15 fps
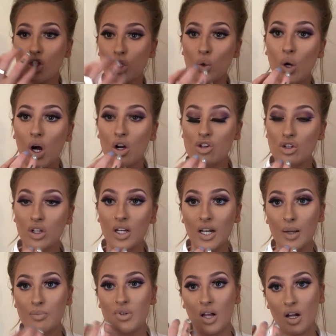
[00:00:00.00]
too harsh on your
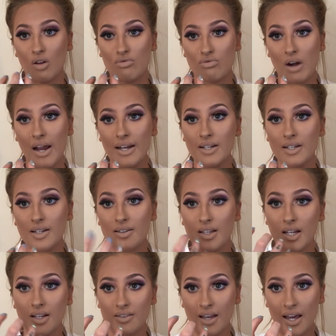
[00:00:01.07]
lips, like a red, is
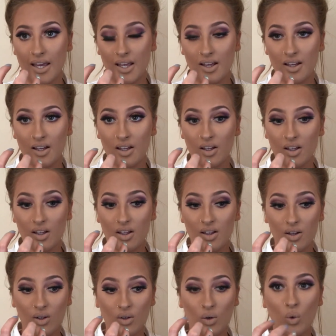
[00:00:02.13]
going to take
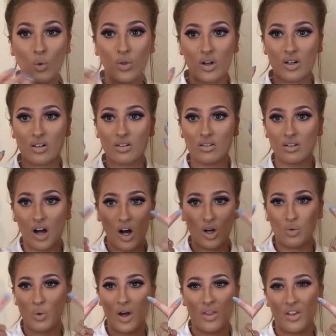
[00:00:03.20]
all the
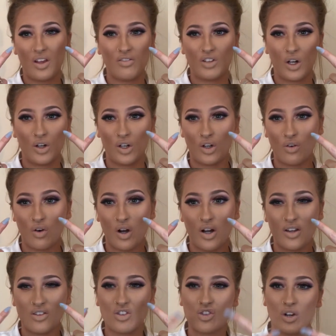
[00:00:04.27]
hard work that you've done in your
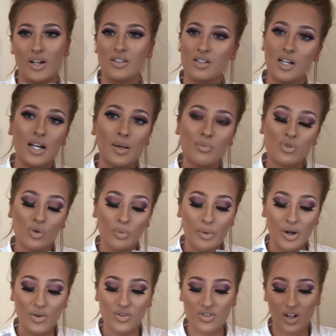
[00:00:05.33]
eyes straight to your lips
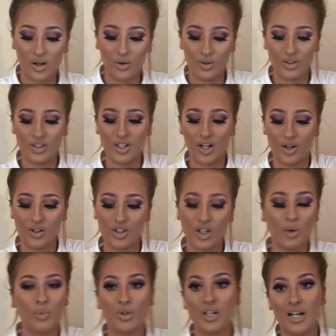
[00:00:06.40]
almost. So, you know, you
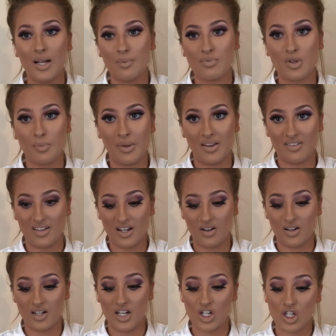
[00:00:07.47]
don't want your lips to be the centre
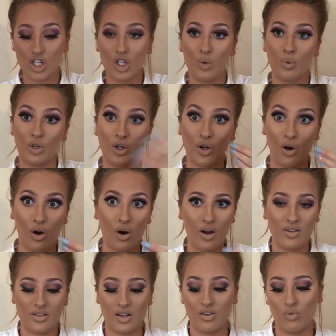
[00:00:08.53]
of attention. You want your
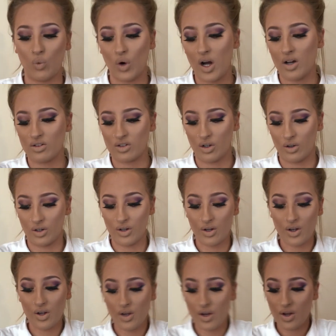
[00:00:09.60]
eyes that you've worked on.
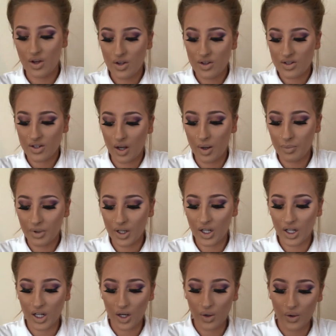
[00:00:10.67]
So I'm going
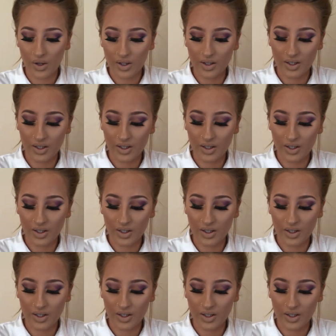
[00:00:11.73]
to go